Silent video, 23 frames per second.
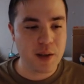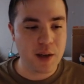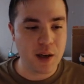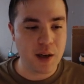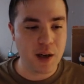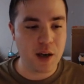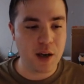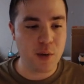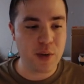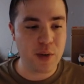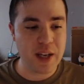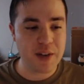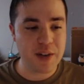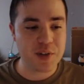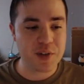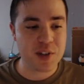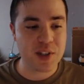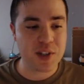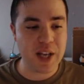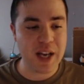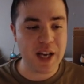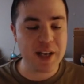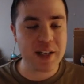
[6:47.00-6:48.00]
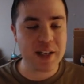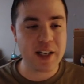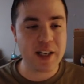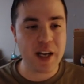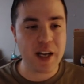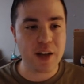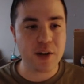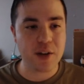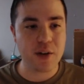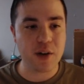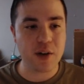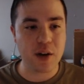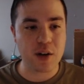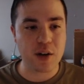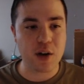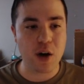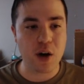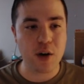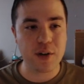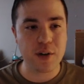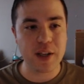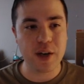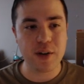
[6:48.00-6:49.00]
We have Stand Together, a
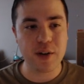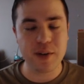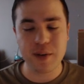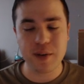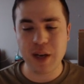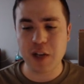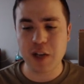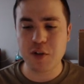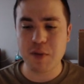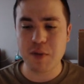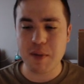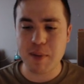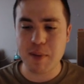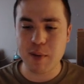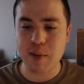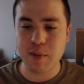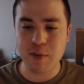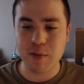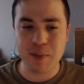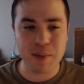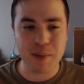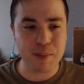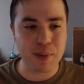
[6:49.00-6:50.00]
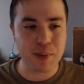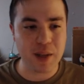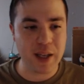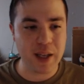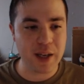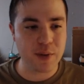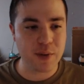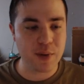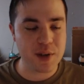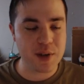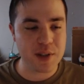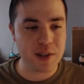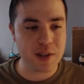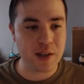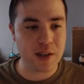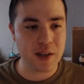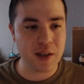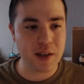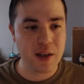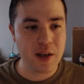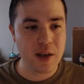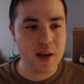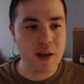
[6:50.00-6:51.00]
card that not too many people have been playing
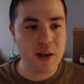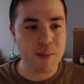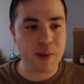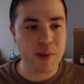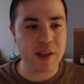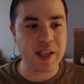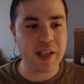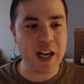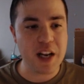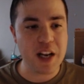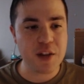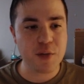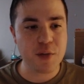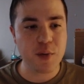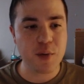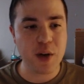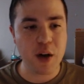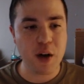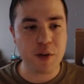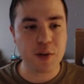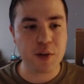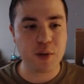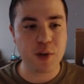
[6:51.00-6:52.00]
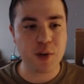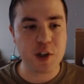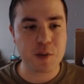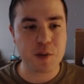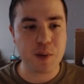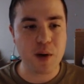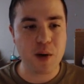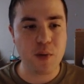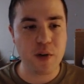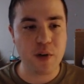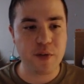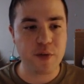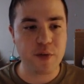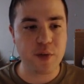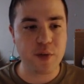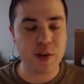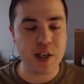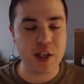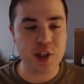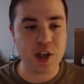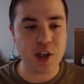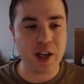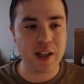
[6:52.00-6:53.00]
recently, but gain 3 health, increased by 1 for
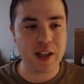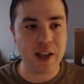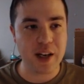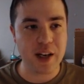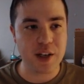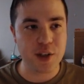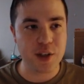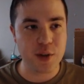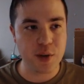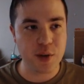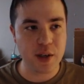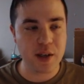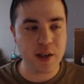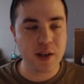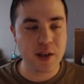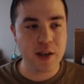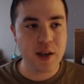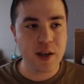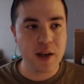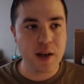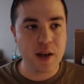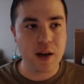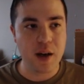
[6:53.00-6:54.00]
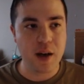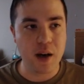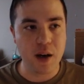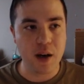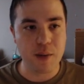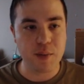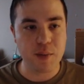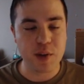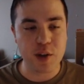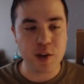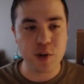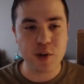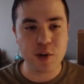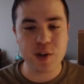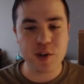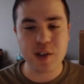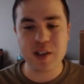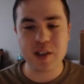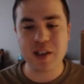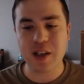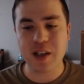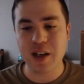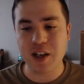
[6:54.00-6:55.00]
each highlighted unit. There
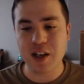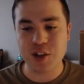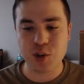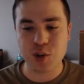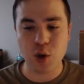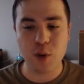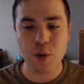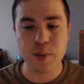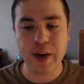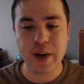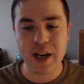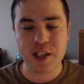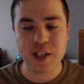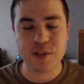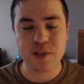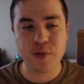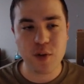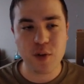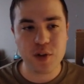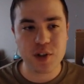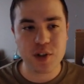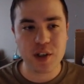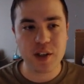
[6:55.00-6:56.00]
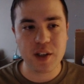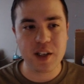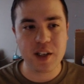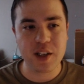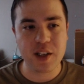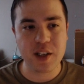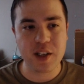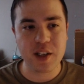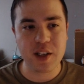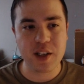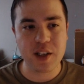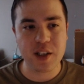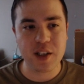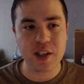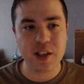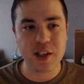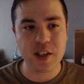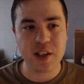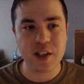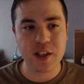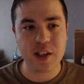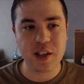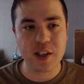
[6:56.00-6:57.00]
is a Stormcast version of this, but we're not playing
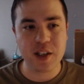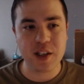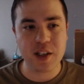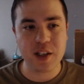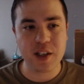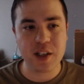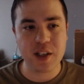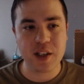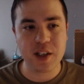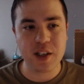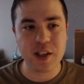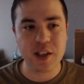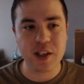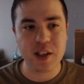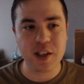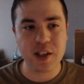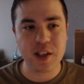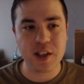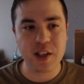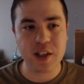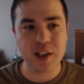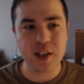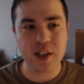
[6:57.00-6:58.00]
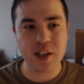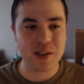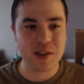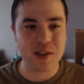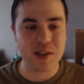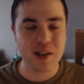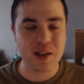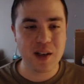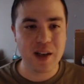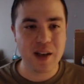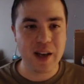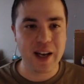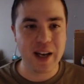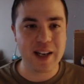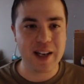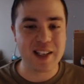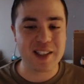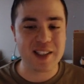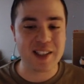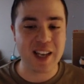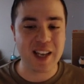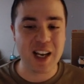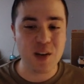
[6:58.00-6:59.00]
too many Stormcast units, and
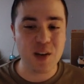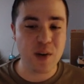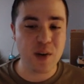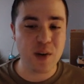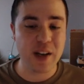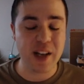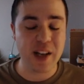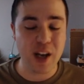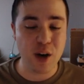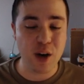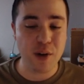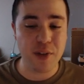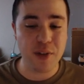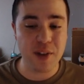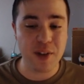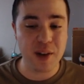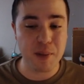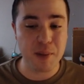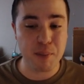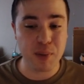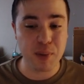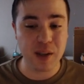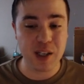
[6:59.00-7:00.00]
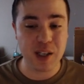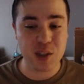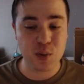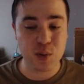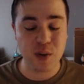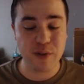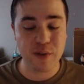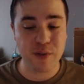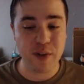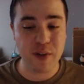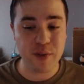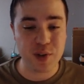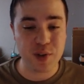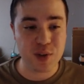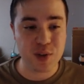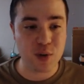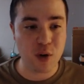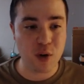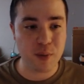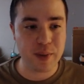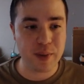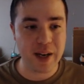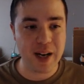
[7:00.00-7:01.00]
it's gain 1 health and then +1 for every
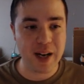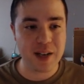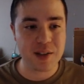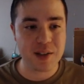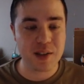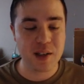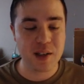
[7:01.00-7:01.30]
Stormcast.